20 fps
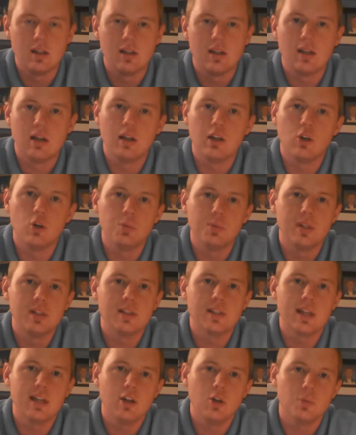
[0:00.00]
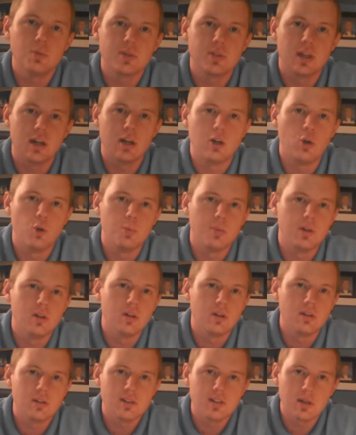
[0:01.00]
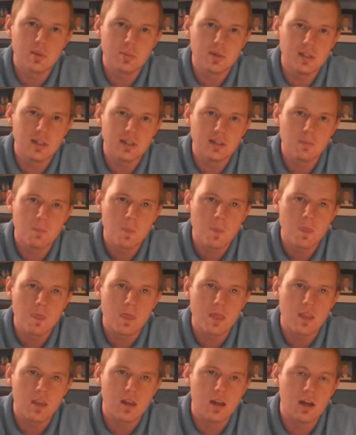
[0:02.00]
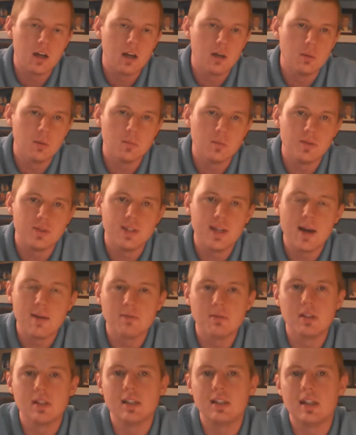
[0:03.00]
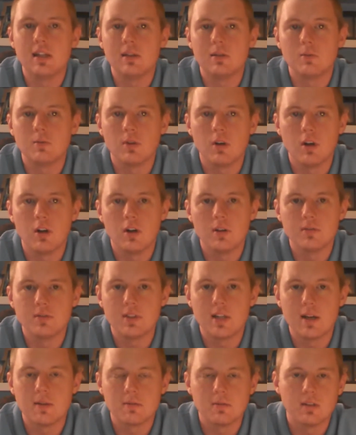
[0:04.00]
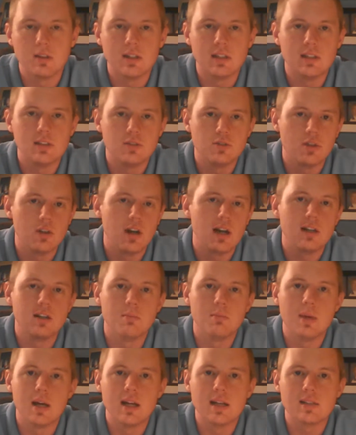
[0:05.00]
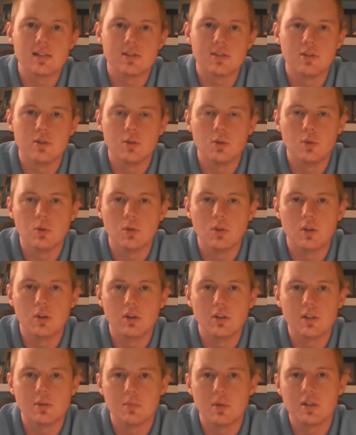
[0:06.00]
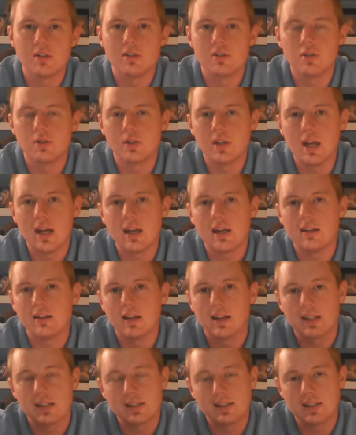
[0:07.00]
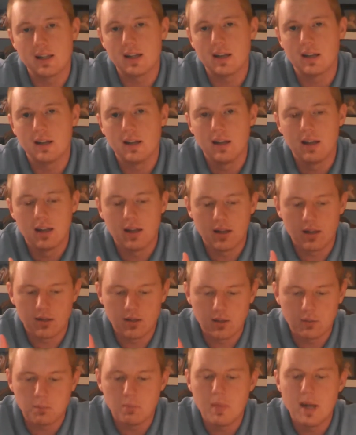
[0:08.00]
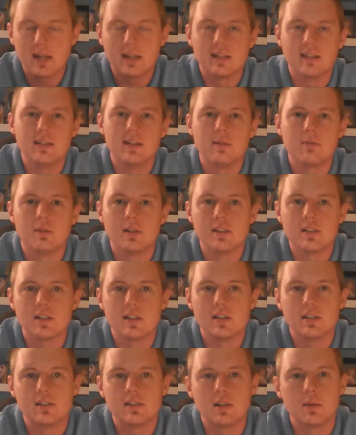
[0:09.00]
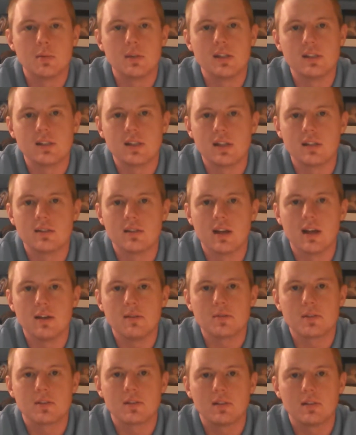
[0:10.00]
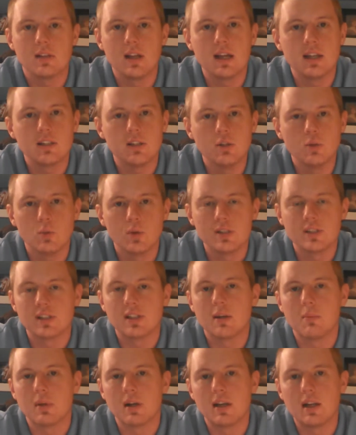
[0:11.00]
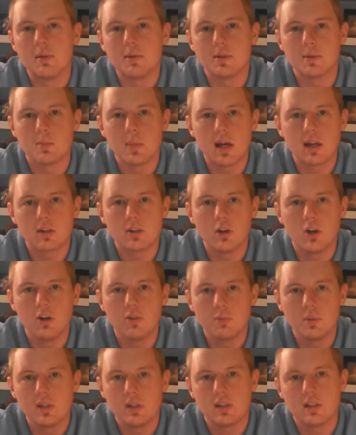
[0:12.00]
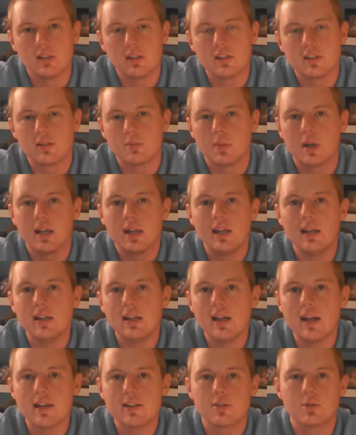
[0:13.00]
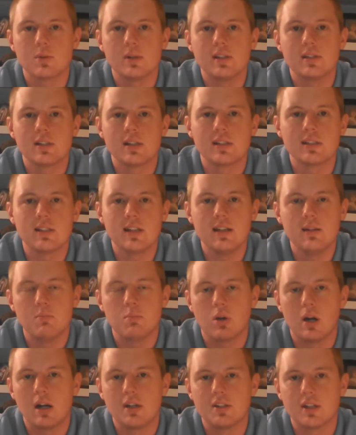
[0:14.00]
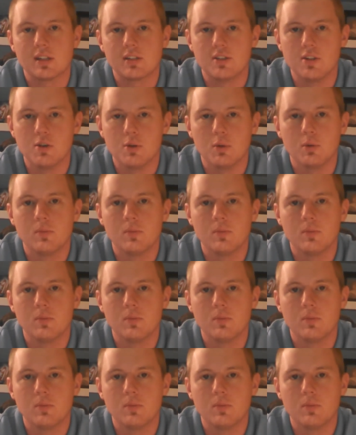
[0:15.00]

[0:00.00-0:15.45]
I hope this helps. I hope you learned something. Definitely get involved. Definitely try your best to learn as much as you can. And like I said, make a difference in some of these kids' lives. Thank you. Once again, my name is Matt Coffman, and this is my EDS 360 Project 2.